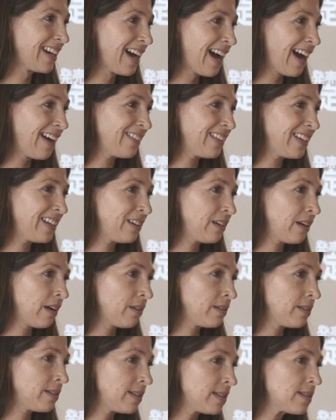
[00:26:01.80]
I mean, you
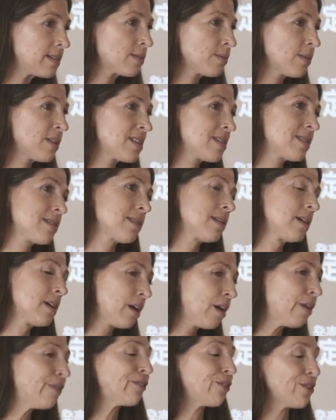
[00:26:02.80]
know, this was,
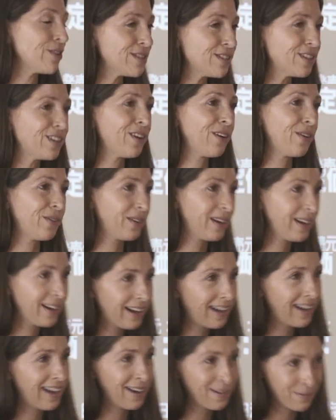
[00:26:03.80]
of course, you know,
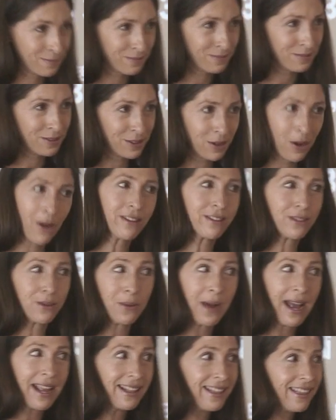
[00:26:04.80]
I'm not
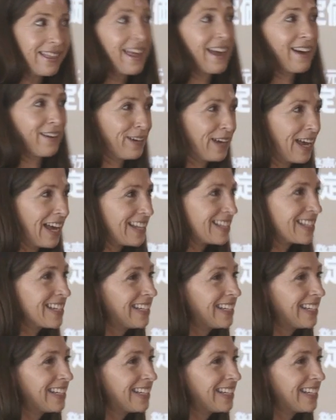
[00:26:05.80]
quite there yet